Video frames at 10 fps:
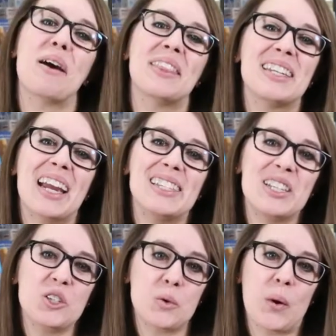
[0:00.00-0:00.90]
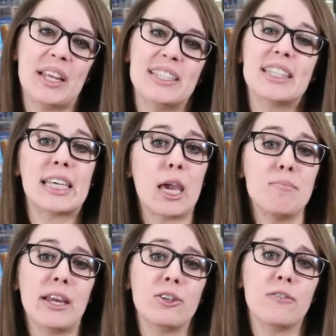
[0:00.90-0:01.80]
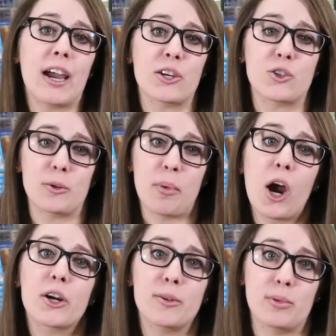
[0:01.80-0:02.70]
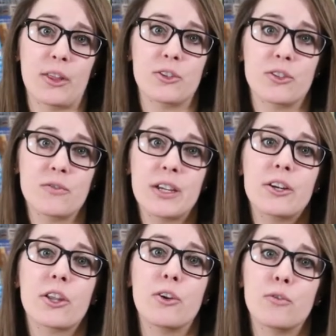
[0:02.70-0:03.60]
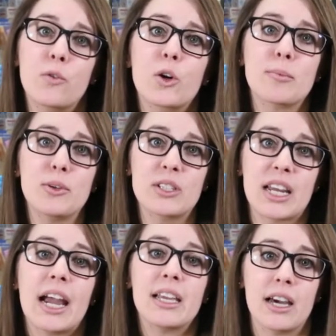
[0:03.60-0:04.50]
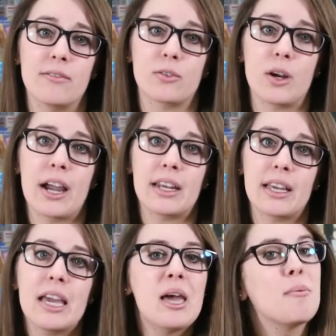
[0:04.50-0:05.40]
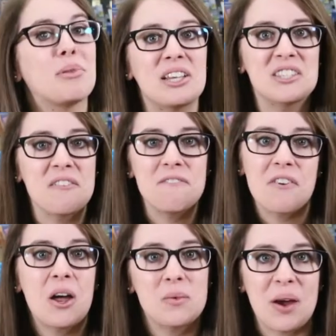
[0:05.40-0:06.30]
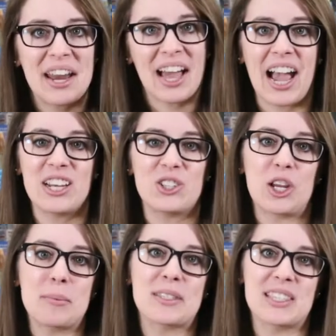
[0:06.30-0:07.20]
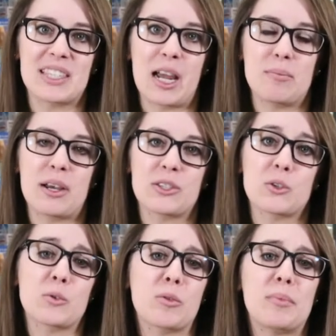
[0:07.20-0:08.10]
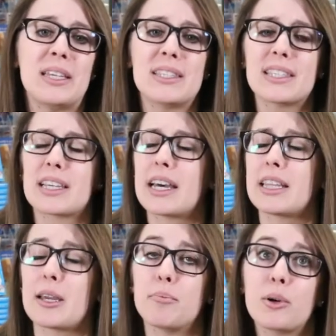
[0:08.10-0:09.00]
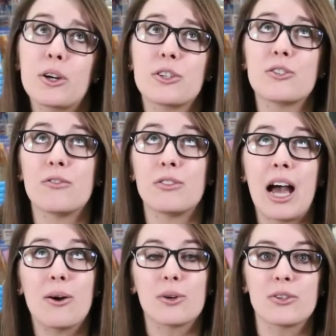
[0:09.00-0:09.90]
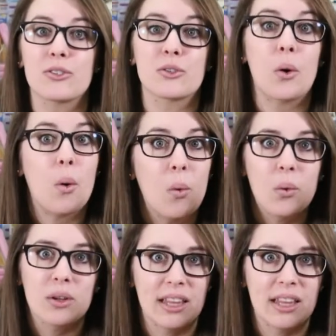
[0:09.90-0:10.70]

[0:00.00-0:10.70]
By the 1920s, the game manufacturer Parker Brothers figured an affordable die cut variety, plus a fun way to hide shapes inside puzzles with pieces cut like birds, flowers, or